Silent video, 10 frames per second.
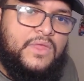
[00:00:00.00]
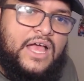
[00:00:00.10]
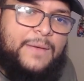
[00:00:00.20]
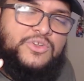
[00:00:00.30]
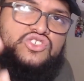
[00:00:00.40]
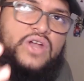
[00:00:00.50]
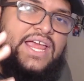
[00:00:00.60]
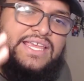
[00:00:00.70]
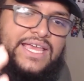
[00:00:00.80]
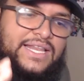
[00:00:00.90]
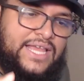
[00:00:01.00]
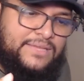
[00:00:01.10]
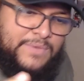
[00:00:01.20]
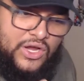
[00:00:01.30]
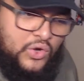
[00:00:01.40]
gonna try and get
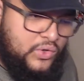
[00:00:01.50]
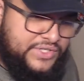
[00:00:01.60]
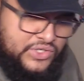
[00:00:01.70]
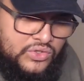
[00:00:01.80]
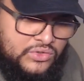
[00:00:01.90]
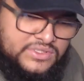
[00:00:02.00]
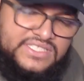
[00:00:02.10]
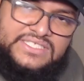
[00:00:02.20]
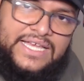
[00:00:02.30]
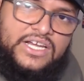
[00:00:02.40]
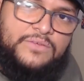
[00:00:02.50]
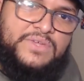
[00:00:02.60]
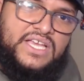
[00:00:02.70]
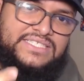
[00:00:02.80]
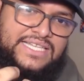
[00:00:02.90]
like my whole little setup
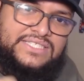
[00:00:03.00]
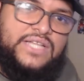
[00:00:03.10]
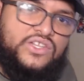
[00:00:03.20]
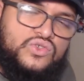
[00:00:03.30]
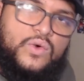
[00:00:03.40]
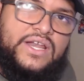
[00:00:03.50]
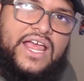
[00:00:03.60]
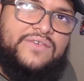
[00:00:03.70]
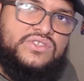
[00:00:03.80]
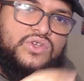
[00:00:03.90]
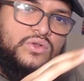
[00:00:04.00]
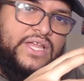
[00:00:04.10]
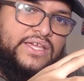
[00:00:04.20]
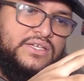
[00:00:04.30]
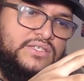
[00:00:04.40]
because I do wanna have this whole
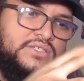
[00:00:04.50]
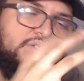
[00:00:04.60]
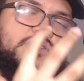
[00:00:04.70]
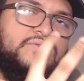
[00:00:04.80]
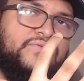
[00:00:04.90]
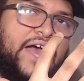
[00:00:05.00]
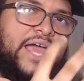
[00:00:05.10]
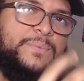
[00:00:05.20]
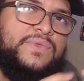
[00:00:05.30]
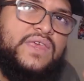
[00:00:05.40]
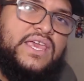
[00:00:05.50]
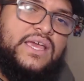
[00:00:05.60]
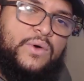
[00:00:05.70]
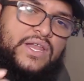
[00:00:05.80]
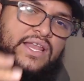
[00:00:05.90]
like vibe thing.
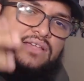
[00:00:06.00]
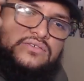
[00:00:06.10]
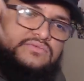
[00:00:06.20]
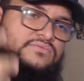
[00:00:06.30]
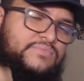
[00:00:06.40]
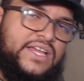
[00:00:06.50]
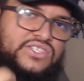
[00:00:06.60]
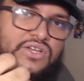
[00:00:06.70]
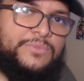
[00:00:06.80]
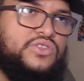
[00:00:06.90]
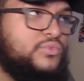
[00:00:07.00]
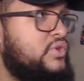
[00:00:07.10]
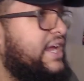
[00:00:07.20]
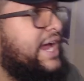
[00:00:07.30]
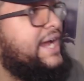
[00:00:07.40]
I wanna like make sure I'm in the
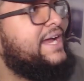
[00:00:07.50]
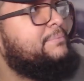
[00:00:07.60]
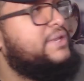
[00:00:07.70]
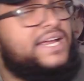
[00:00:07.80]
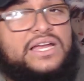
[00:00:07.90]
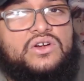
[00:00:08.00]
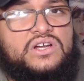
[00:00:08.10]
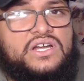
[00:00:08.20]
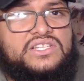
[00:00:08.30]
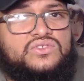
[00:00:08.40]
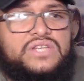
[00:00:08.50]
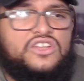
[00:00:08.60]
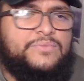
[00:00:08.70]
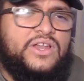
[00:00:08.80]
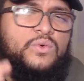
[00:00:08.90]
mood. Like, I got blackout curtains, so now
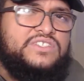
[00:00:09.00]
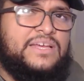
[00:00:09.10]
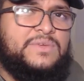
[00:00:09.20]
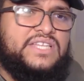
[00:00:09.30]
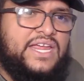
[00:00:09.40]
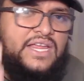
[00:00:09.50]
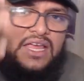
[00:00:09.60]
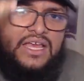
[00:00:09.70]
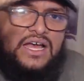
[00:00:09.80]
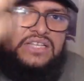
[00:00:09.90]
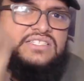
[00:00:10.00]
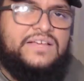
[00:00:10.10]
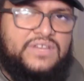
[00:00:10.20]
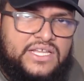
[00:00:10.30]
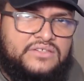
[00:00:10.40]
no matter what time of day, I just
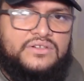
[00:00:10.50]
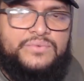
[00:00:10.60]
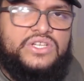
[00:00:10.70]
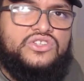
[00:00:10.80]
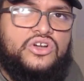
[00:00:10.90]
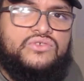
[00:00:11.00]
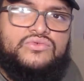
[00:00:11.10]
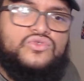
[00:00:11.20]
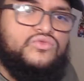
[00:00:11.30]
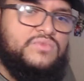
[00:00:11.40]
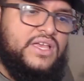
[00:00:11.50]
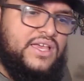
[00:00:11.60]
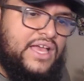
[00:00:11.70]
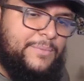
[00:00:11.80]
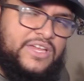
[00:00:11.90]
have like a pretty dark room.
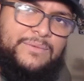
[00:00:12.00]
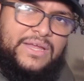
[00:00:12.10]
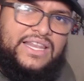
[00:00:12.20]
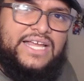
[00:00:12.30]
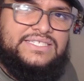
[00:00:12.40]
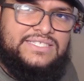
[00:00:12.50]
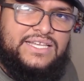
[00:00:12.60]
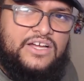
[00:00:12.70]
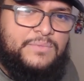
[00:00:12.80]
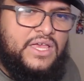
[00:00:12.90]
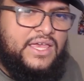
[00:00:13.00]
I'm gonna get my lights set up.